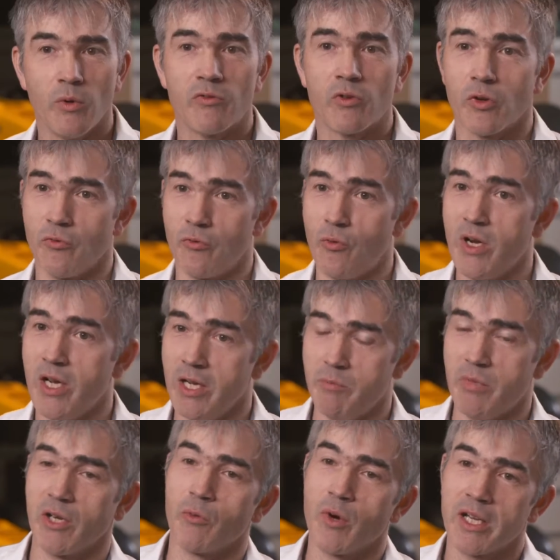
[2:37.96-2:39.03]
we've got a really
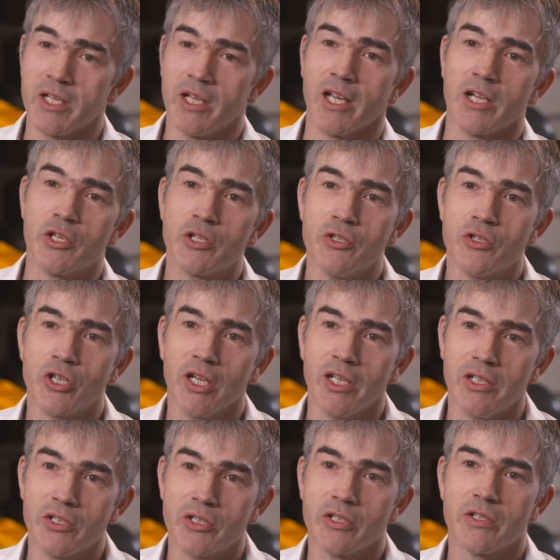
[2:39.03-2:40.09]
big regulation
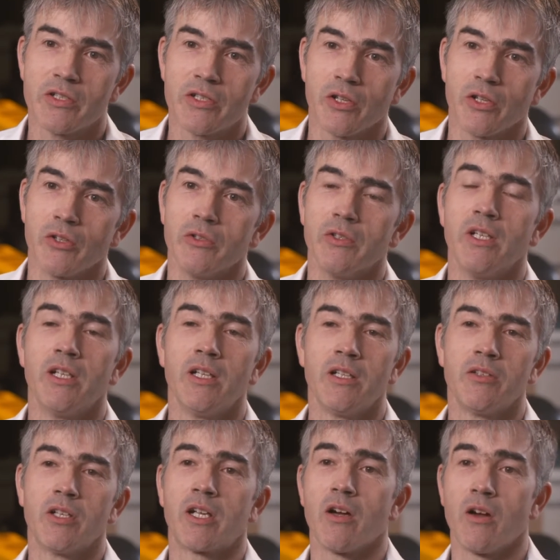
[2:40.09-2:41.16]
change. So
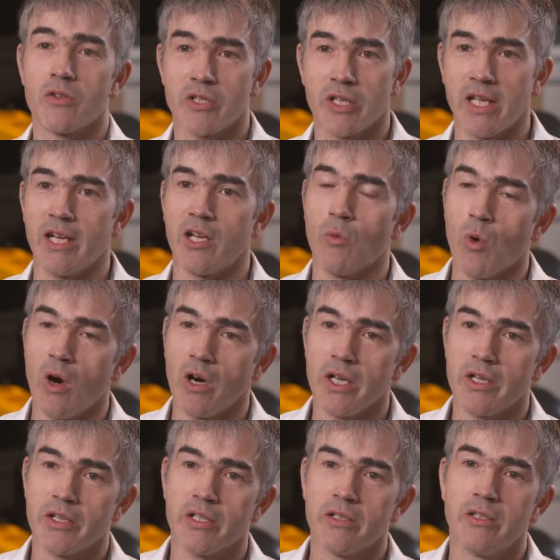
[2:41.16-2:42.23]
the cars are getting
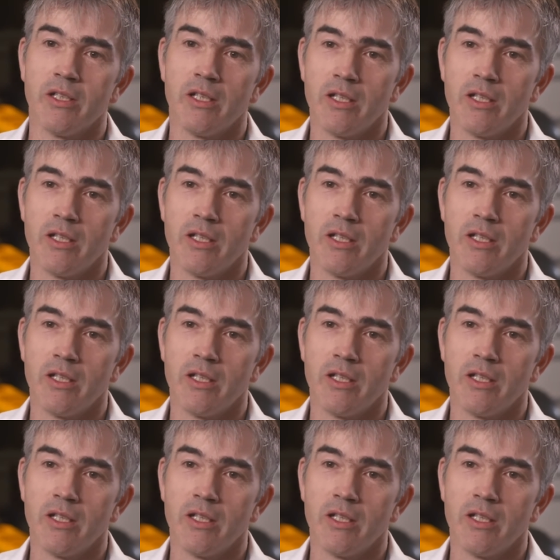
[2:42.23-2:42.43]
wider,